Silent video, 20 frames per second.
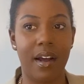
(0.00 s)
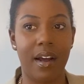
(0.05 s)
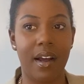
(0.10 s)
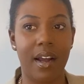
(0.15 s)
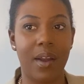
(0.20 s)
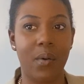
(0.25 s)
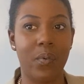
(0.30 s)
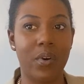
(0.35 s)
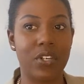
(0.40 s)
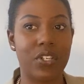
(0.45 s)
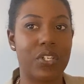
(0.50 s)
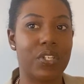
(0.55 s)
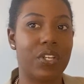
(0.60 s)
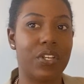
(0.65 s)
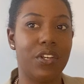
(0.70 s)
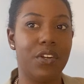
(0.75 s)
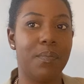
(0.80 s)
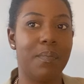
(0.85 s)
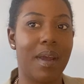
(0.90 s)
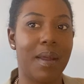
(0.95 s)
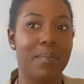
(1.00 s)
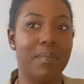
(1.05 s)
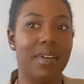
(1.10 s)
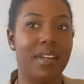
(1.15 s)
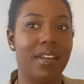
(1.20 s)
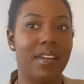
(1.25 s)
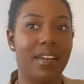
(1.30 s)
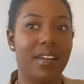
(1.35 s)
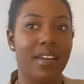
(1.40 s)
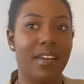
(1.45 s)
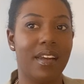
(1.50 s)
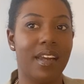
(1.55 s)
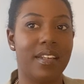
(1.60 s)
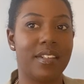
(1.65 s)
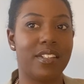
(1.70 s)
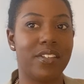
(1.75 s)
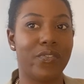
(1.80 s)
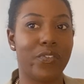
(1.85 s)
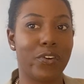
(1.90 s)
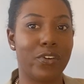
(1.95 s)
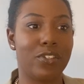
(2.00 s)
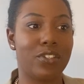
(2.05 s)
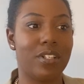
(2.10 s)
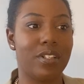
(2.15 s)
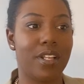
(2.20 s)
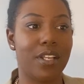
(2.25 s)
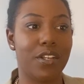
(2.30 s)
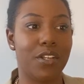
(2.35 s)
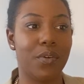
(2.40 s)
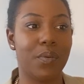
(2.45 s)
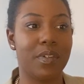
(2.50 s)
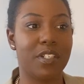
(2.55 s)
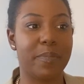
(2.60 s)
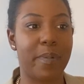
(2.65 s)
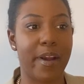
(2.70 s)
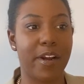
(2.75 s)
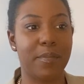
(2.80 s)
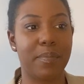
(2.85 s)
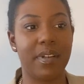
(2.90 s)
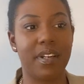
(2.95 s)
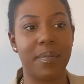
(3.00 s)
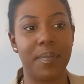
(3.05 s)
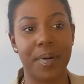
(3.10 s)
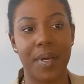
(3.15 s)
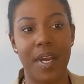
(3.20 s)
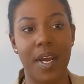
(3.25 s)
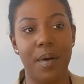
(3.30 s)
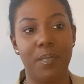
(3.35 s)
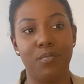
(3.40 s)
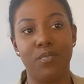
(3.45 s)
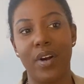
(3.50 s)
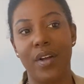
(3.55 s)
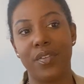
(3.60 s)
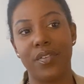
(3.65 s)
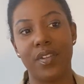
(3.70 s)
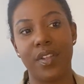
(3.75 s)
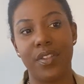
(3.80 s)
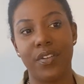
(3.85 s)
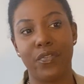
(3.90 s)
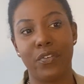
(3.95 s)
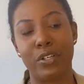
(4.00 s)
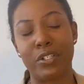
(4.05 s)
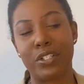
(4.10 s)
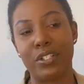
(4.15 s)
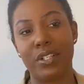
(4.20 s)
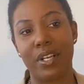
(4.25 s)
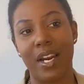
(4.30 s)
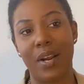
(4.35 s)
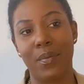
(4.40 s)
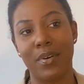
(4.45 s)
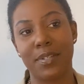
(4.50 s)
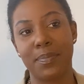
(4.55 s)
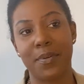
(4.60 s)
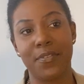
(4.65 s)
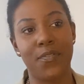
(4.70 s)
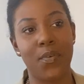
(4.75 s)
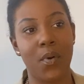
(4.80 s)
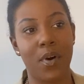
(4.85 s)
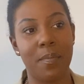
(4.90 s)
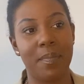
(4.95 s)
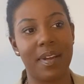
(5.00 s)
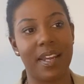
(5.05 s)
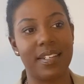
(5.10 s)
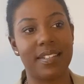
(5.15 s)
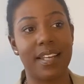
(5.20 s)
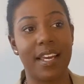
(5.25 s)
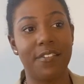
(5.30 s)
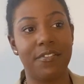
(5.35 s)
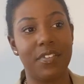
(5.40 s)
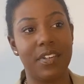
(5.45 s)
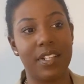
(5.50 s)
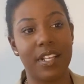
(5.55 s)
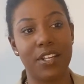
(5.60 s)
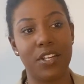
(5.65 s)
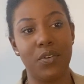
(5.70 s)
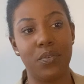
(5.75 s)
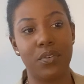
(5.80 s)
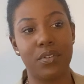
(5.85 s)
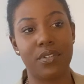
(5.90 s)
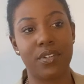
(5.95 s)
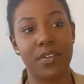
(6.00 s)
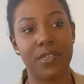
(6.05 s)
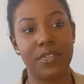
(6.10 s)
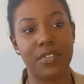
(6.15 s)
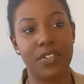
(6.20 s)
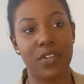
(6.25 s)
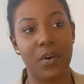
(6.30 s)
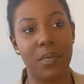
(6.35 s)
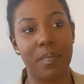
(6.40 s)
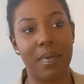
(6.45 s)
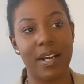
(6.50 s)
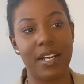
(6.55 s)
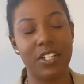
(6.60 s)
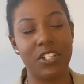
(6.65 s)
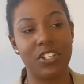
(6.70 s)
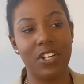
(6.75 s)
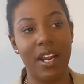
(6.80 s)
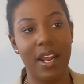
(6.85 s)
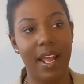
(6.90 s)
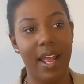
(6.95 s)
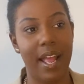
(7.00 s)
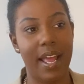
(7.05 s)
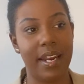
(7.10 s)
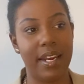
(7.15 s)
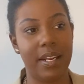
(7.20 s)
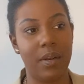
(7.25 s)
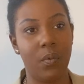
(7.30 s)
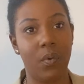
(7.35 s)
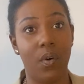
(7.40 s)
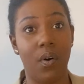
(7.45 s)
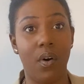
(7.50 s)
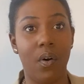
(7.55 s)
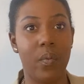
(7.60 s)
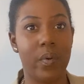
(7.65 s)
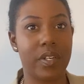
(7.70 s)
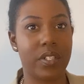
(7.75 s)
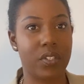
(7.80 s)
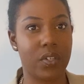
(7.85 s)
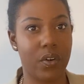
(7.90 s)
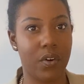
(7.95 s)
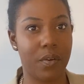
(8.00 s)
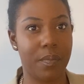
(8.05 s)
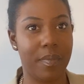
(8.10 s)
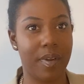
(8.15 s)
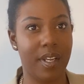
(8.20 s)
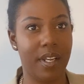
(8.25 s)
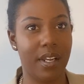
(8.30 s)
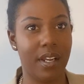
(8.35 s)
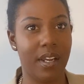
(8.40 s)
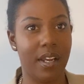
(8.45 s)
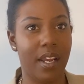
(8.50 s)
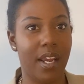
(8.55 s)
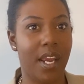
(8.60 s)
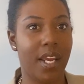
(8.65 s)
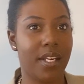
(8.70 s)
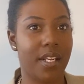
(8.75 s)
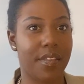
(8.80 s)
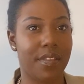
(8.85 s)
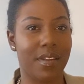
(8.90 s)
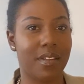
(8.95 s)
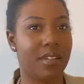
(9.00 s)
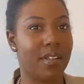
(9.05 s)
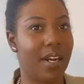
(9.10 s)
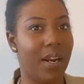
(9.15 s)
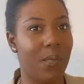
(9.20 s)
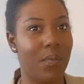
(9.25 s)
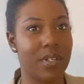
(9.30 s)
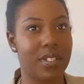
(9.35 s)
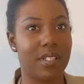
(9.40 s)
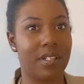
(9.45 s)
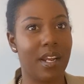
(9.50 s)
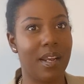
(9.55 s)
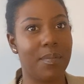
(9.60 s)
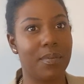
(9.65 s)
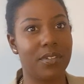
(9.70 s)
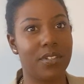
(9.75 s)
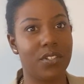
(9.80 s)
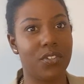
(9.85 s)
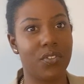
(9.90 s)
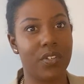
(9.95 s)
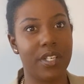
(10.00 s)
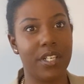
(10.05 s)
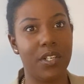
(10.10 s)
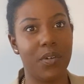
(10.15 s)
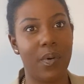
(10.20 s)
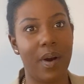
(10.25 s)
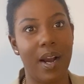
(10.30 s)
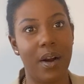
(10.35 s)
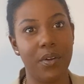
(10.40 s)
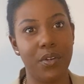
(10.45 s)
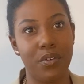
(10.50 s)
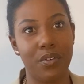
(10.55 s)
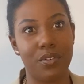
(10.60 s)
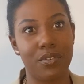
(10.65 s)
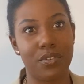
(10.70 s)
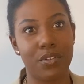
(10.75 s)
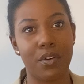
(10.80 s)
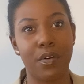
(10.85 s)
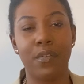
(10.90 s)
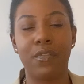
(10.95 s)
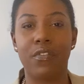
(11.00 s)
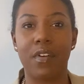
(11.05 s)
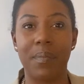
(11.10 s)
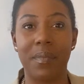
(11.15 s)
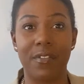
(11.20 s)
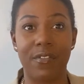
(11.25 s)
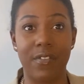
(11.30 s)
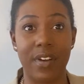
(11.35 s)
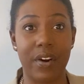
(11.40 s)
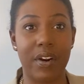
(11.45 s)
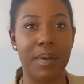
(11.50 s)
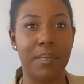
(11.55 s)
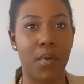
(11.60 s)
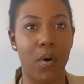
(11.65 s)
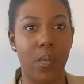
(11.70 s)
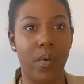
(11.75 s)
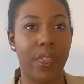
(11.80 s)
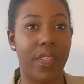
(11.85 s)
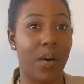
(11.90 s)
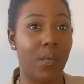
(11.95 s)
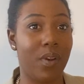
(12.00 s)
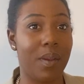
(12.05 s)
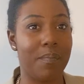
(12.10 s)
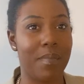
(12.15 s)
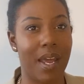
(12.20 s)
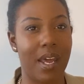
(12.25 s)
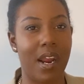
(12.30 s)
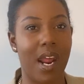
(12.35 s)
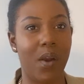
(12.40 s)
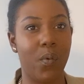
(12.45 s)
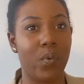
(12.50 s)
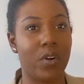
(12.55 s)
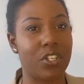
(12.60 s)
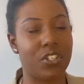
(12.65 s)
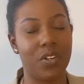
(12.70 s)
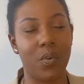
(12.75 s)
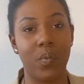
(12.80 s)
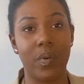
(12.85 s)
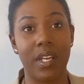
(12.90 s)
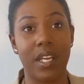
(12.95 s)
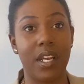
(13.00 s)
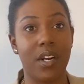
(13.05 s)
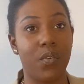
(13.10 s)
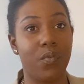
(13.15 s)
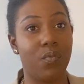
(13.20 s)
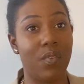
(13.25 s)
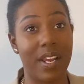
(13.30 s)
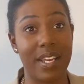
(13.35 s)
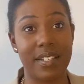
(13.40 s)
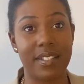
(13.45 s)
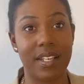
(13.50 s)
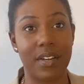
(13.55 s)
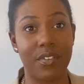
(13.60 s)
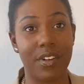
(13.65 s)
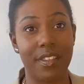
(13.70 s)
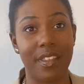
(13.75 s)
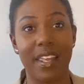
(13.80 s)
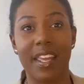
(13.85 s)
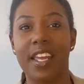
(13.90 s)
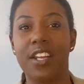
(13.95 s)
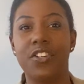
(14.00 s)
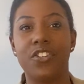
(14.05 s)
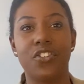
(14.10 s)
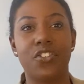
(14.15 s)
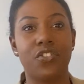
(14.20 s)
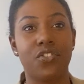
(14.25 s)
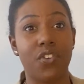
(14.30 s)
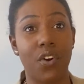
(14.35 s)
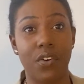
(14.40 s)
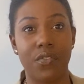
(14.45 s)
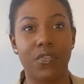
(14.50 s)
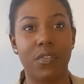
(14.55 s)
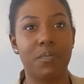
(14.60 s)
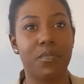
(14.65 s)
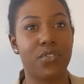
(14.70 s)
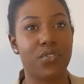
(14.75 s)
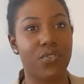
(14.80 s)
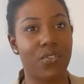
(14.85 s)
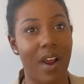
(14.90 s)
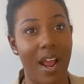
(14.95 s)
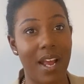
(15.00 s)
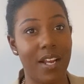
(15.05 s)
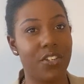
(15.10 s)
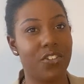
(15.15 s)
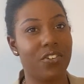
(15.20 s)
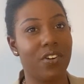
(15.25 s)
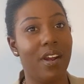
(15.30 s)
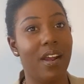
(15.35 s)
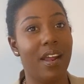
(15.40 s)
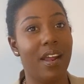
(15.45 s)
I wish that you met me as the version that you inspired me to become rather than the version that I was before, because I feel like you deserve so much, and it will always hurt me to think that I wasn't able to treat you how you deserve from the very moment that we met. I wish that we could erase everything and just start from scratch.